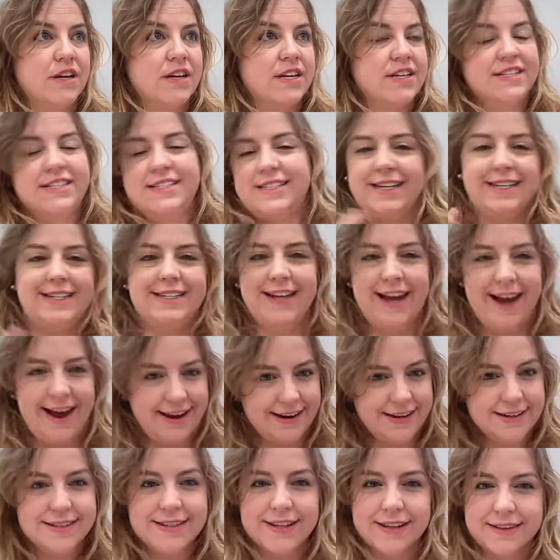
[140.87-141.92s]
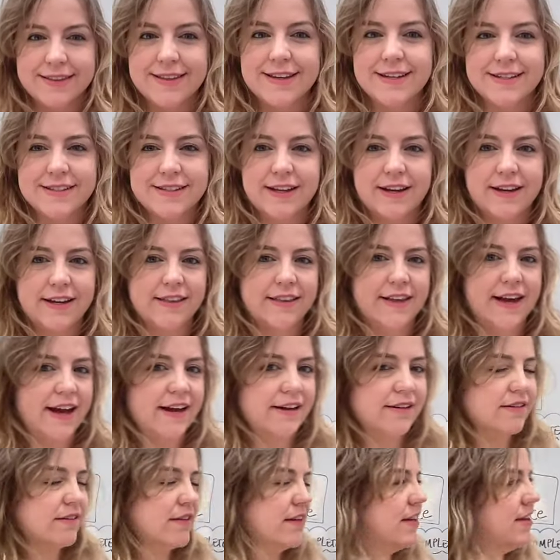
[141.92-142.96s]
syntax and things like that.
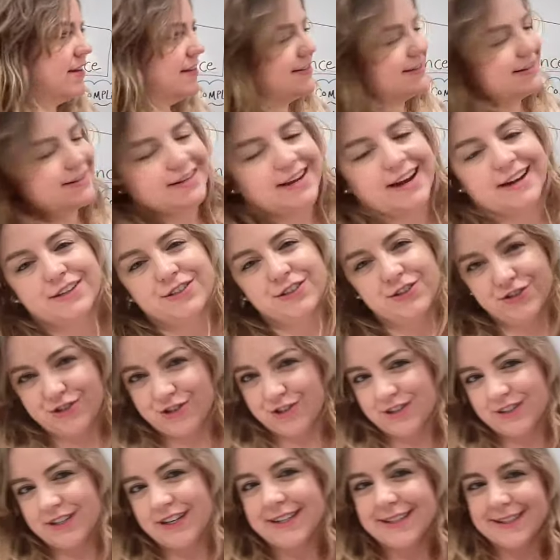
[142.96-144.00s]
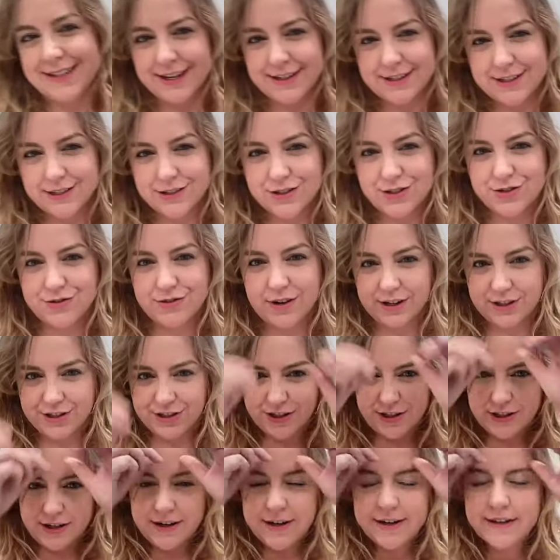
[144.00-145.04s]
Syntax is just like sentence
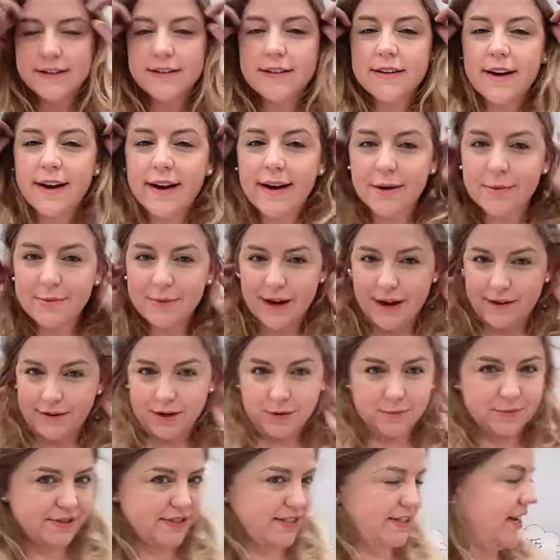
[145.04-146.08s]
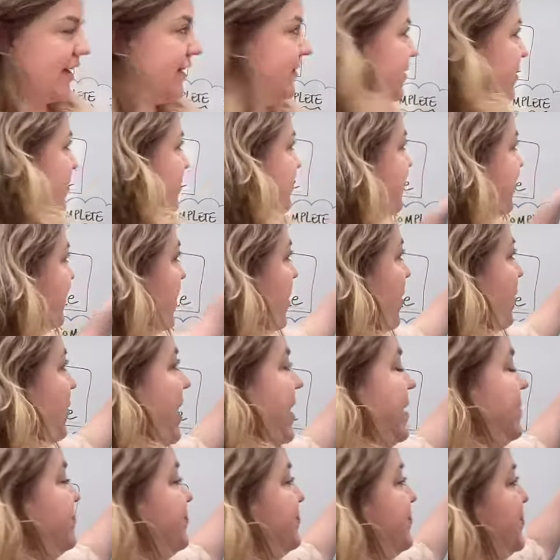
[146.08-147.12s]
structure and how they're put together.
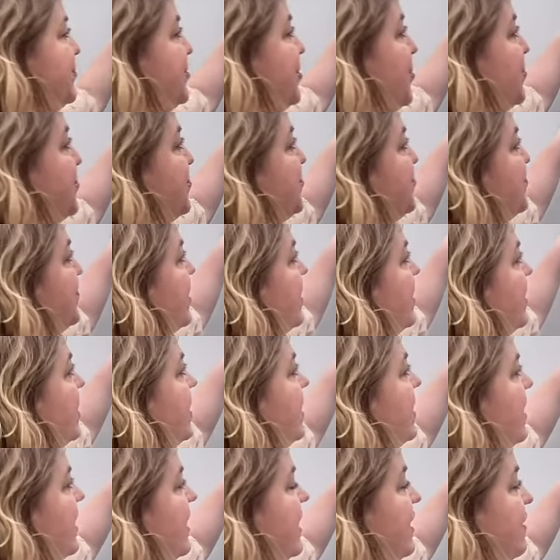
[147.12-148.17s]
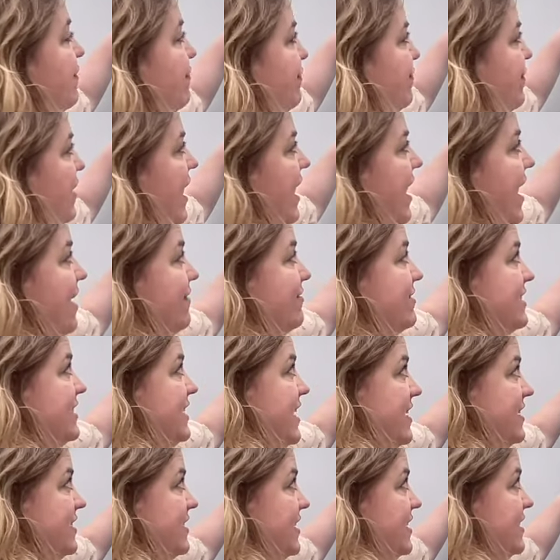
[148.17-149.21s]
Okay, so if I have a
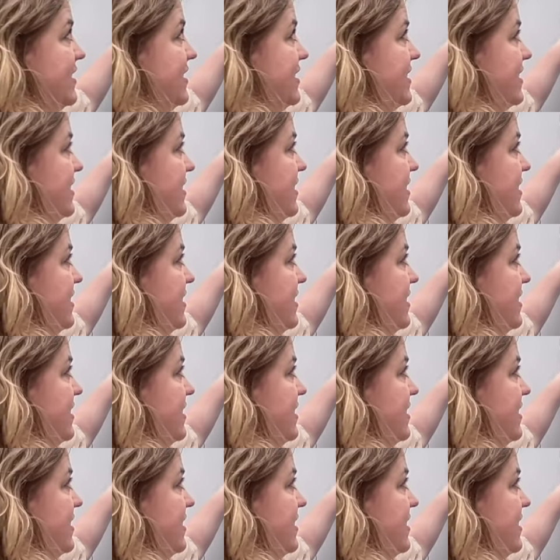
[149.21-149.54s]
sentence